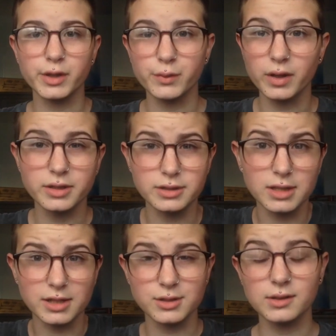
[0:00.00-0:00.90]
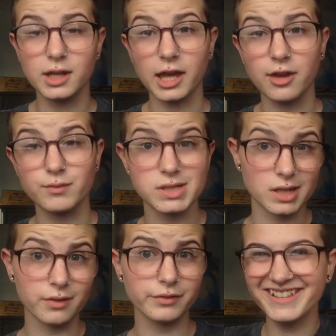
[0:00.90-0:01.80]
as well as the tattoo that I gave
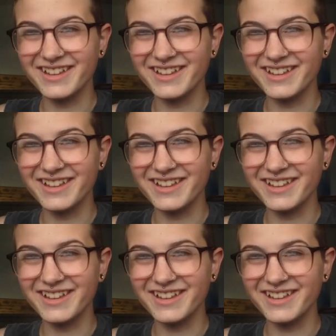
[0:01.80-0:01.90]
myself.